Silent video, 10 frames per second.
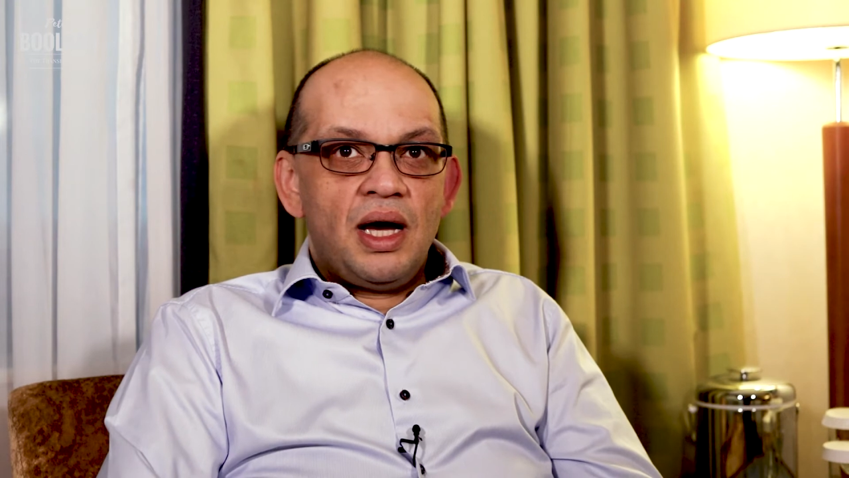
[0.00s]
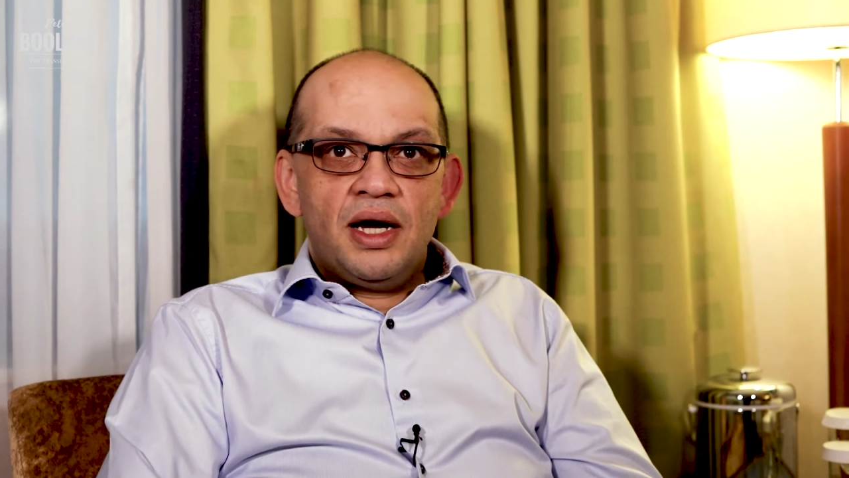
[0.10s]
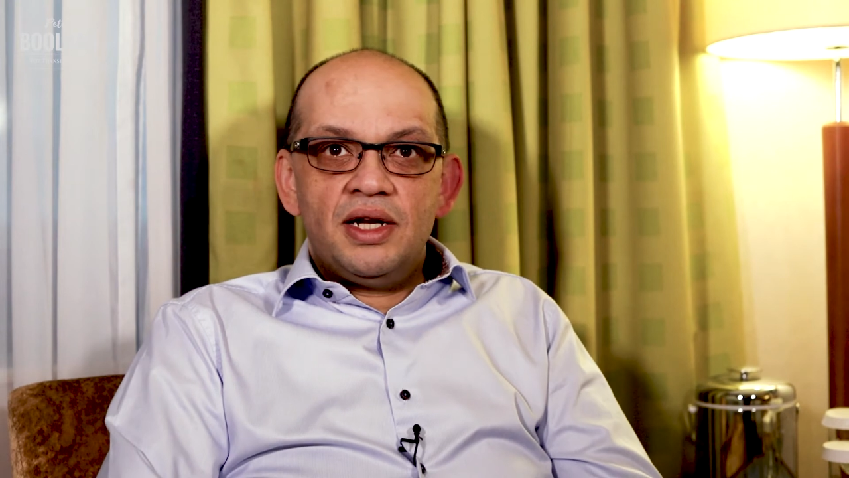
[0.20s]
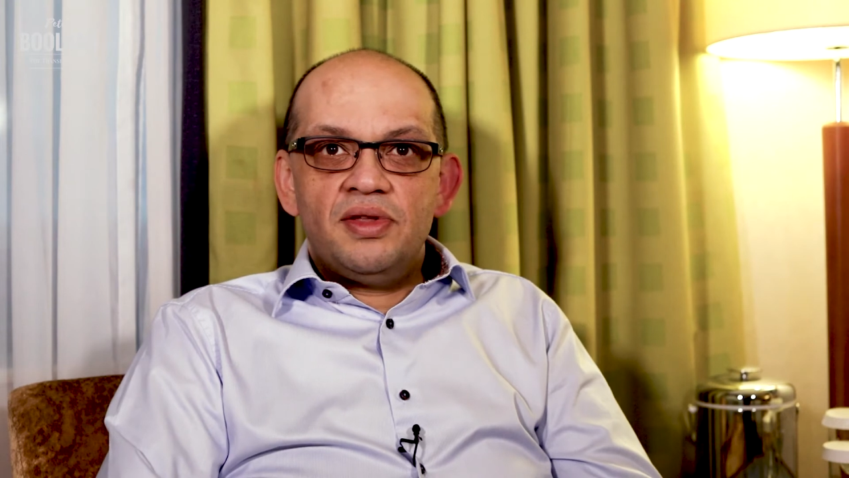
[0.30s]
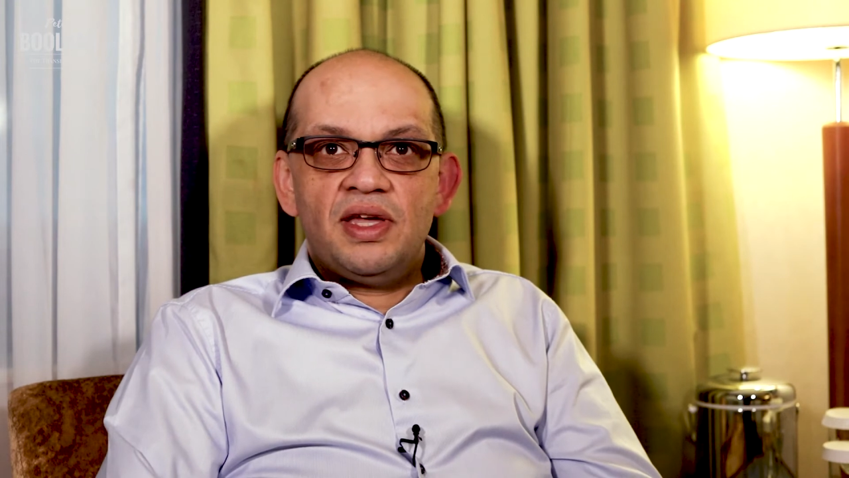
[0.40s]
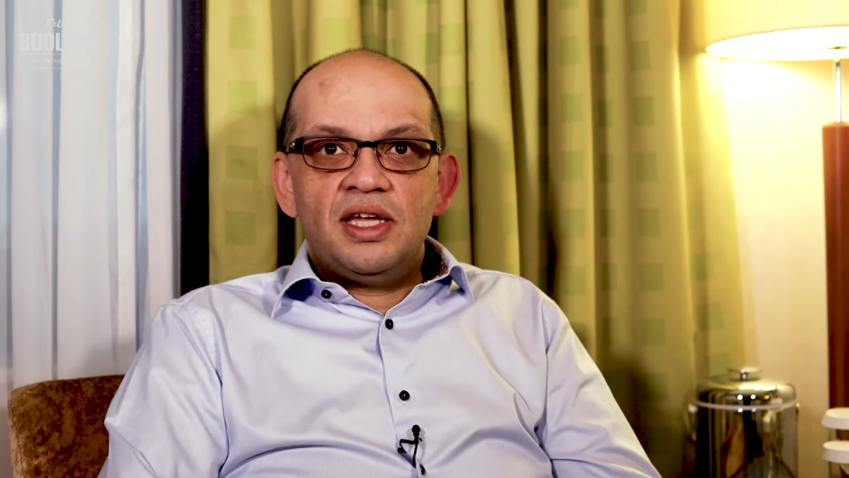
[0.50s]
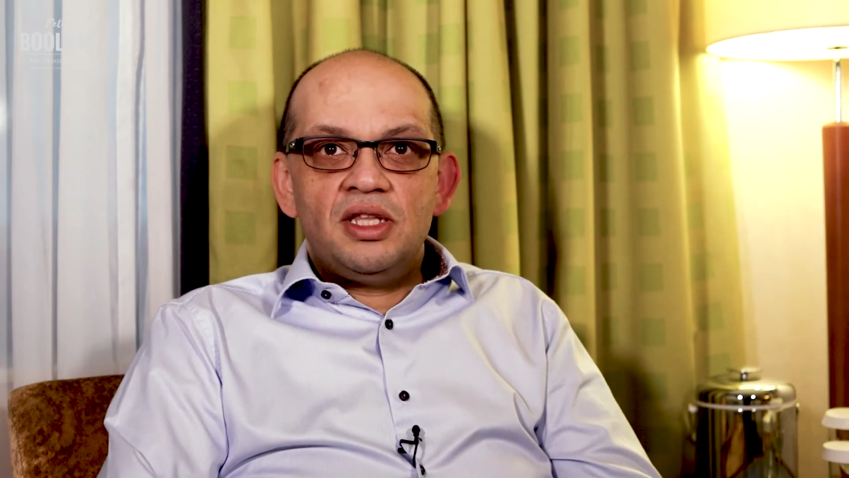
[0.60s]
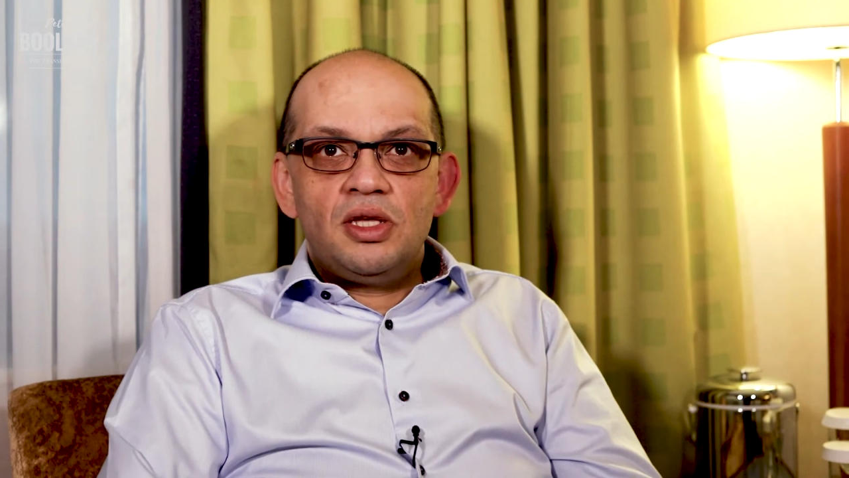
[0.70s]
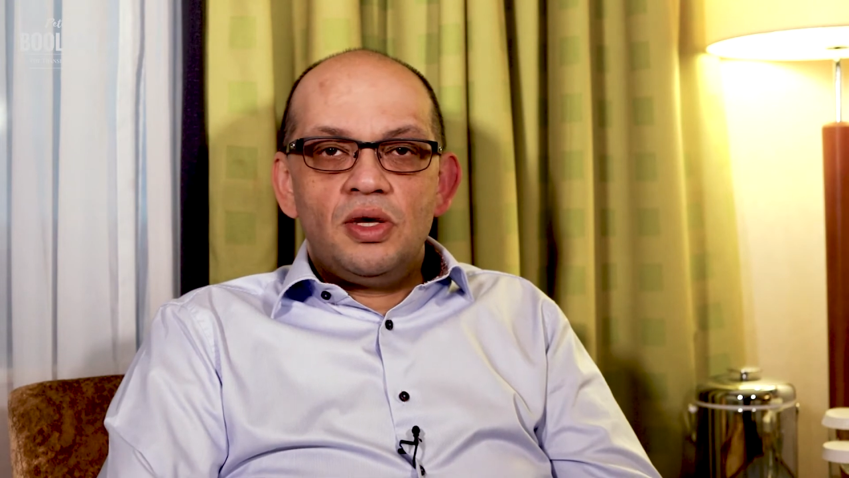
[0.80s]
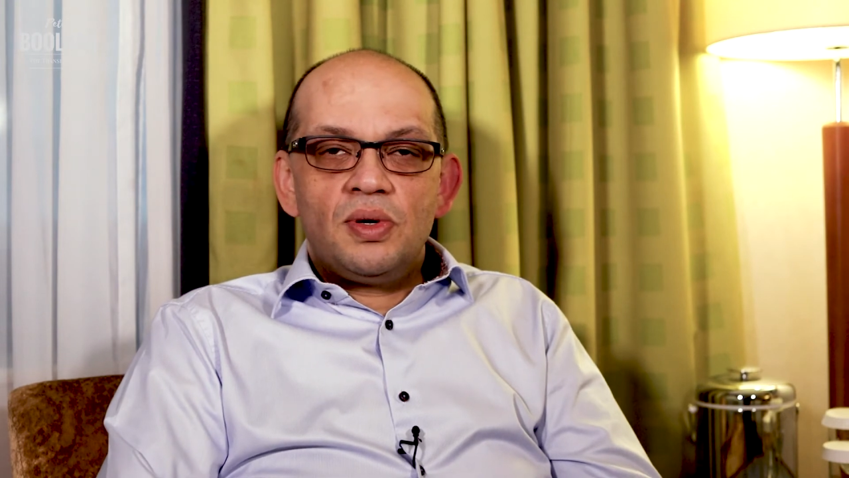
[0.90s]
I know that in
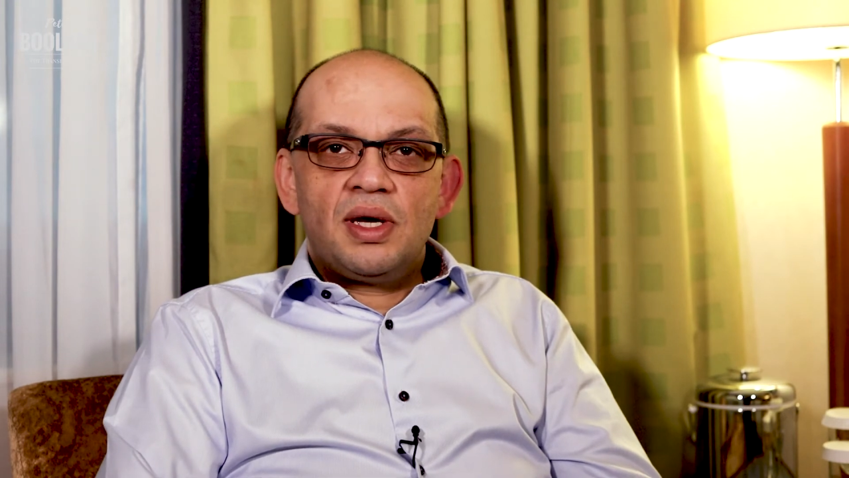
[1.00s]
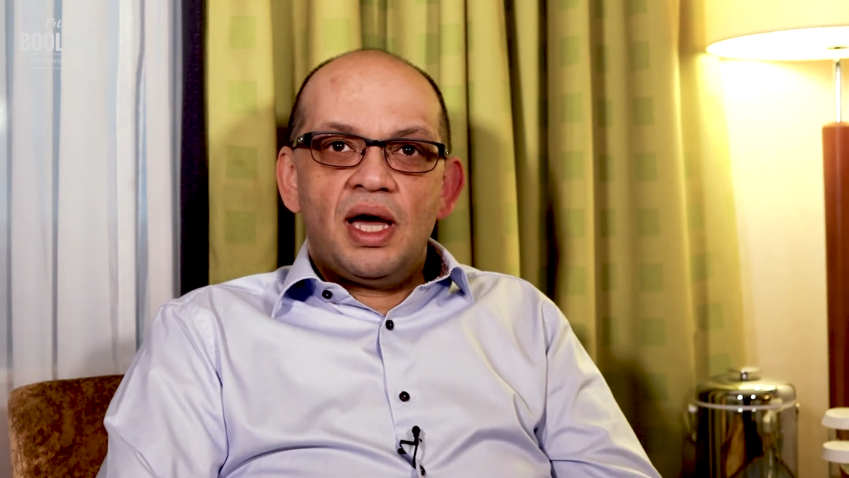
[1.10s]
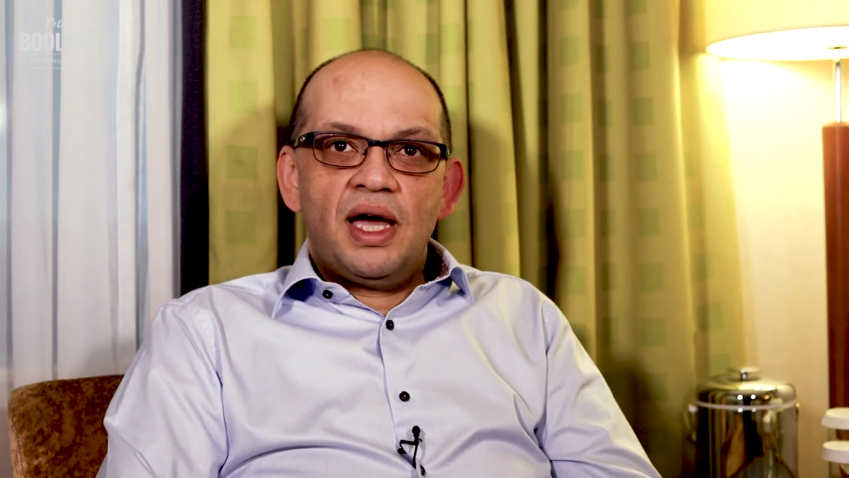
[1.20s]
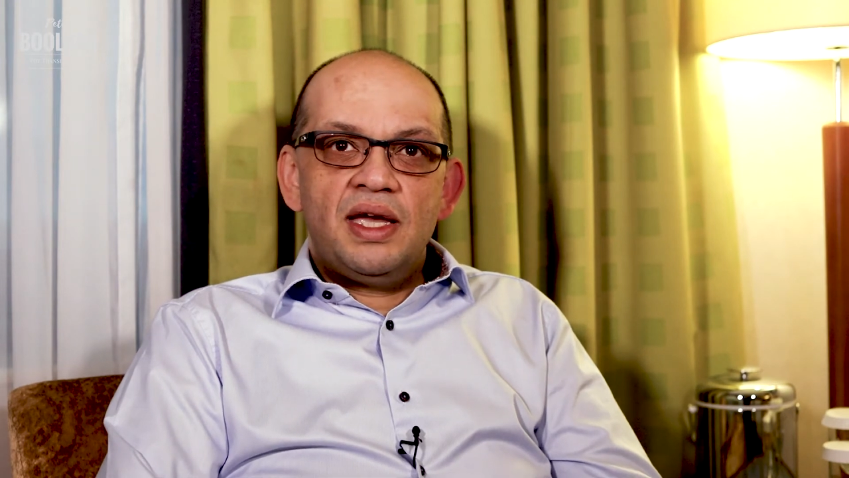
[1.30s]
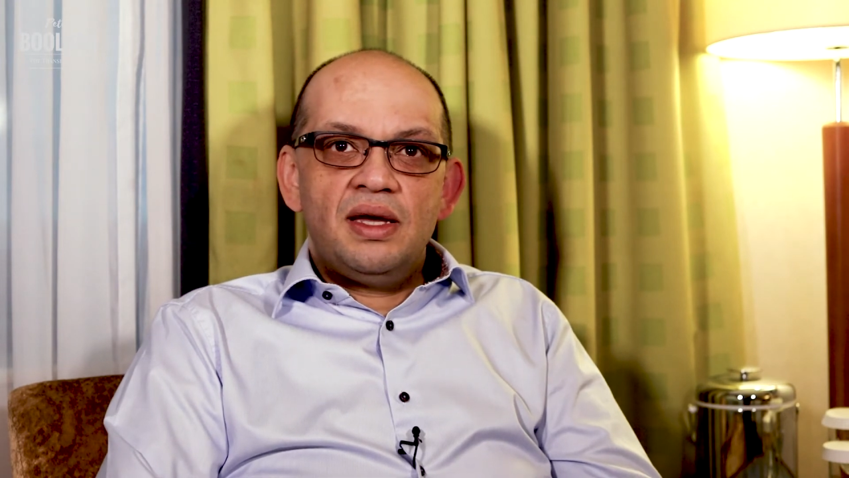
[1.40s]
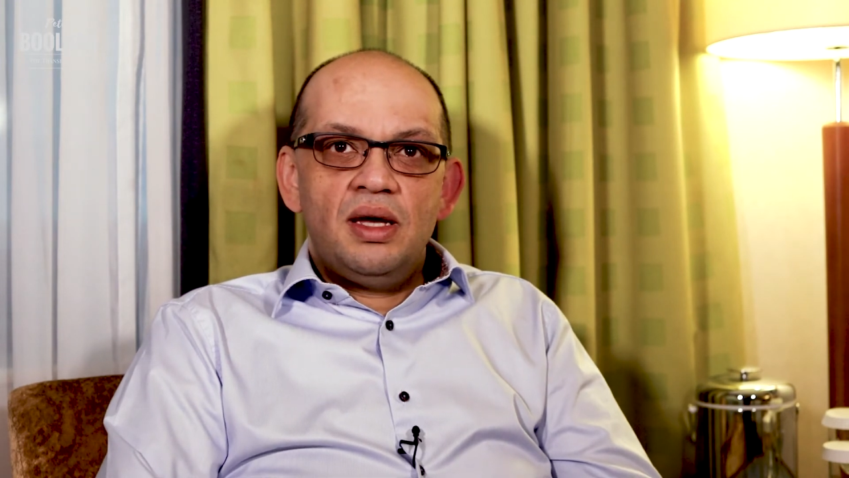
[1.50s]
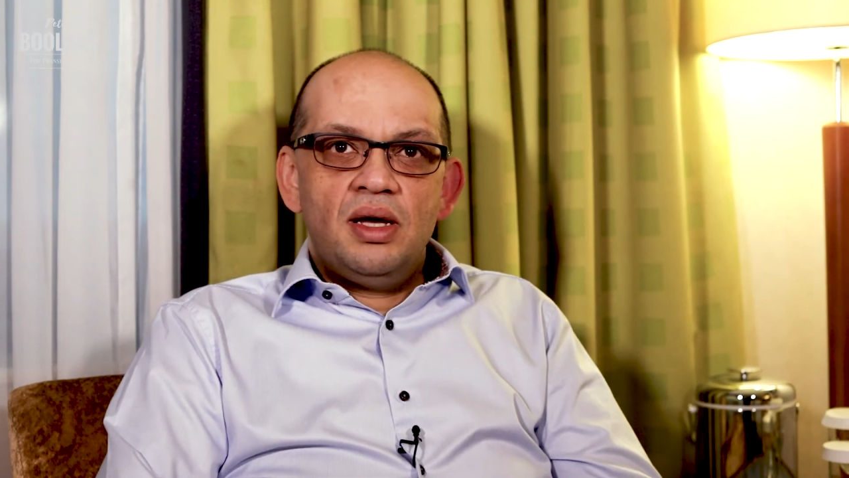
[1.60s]
the UK,